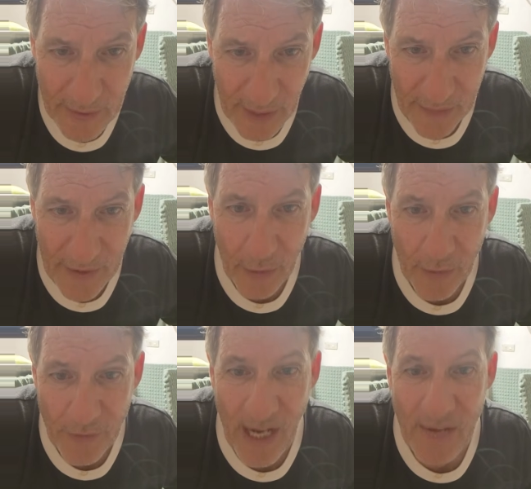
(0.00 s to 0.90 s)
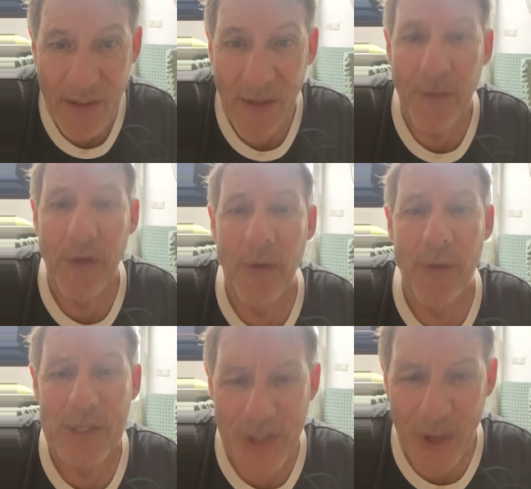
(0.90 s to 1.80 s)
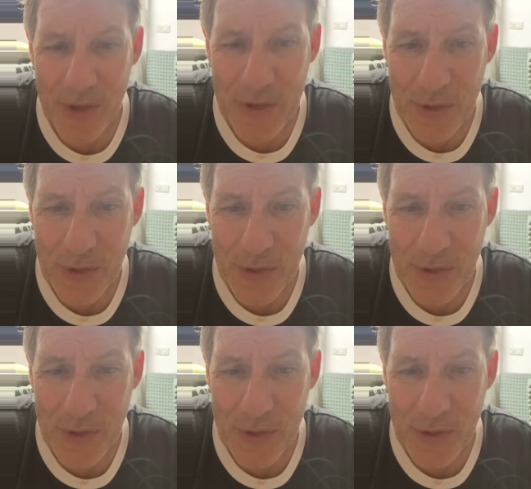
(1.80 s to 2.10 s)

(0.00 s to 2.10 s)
and they are the 5 karaoke songs